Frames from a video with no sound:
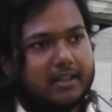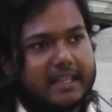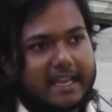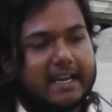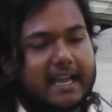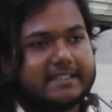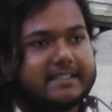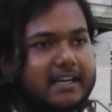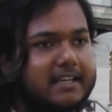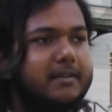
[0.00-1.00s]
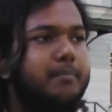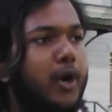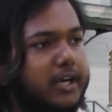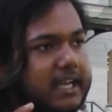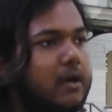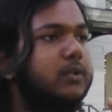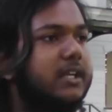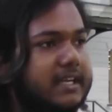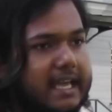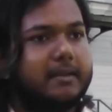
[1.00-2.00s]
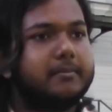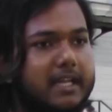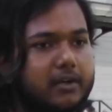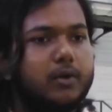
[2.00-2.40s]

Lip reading: then I started pointing out the time that,